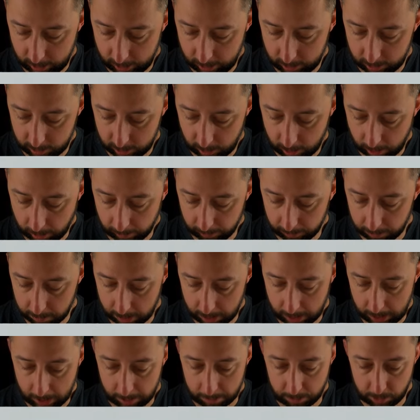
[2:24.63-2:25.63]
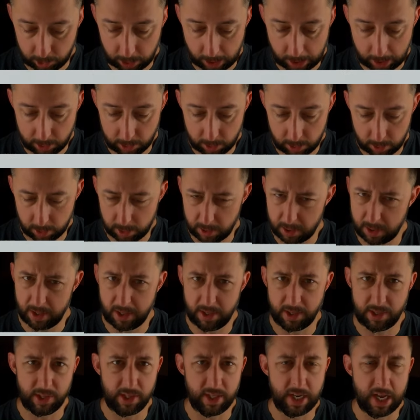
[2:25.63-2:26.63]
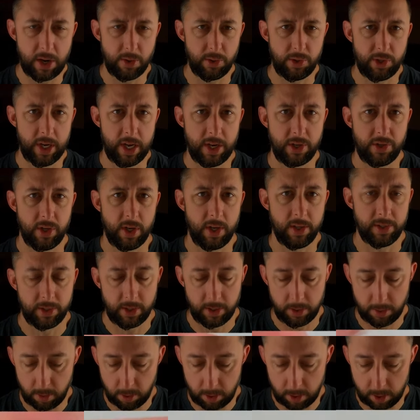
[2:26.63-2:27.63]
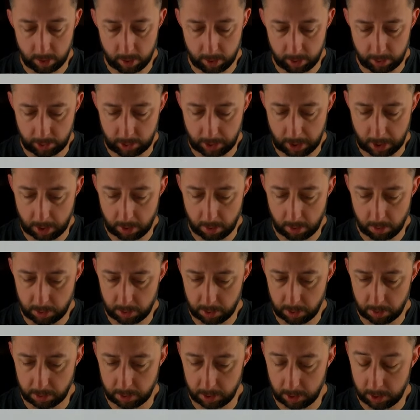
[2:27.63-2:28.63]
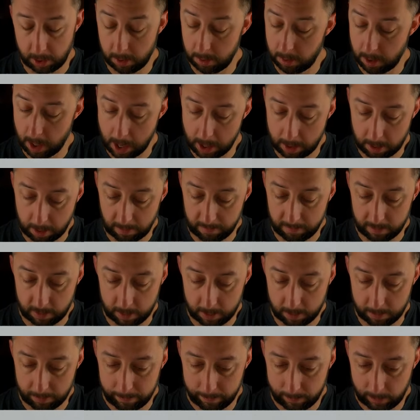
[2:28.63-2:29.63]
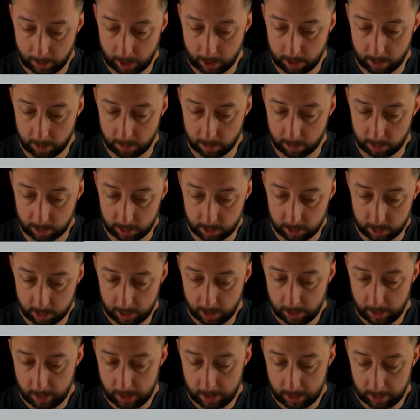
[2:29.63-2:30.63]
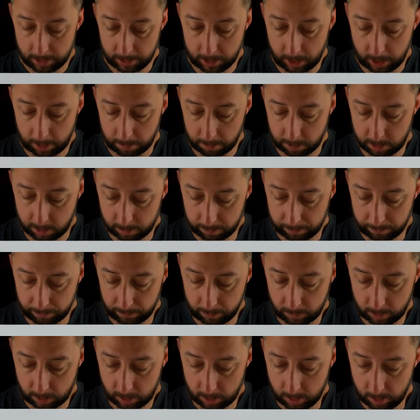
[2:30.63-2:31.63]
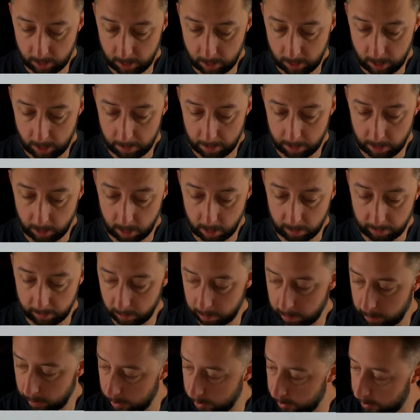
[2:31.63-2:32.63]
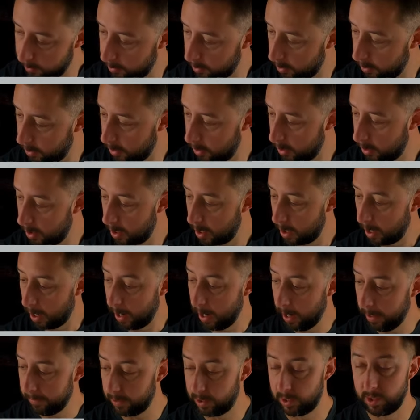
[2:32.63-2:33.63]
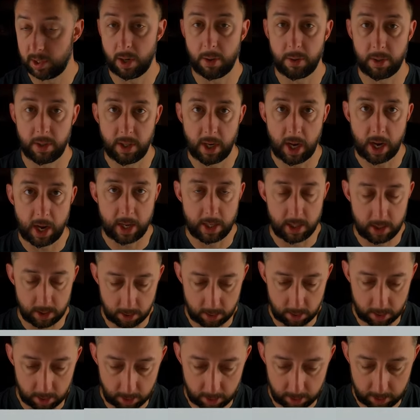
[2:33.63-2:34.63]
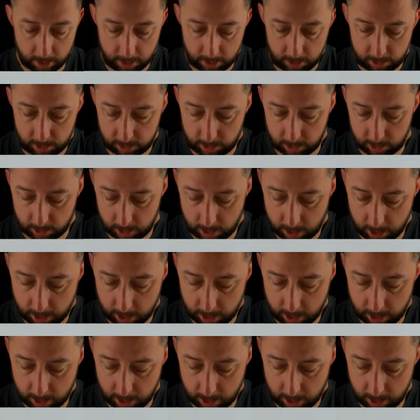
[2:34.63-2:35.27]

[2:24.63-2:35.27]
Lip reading: I guess they gave him the name Chad. Is he now Chad Johnson, no longer Chad Ochocinco? I don't even know. I know his name's been all over the place. I have a solid 9 on this.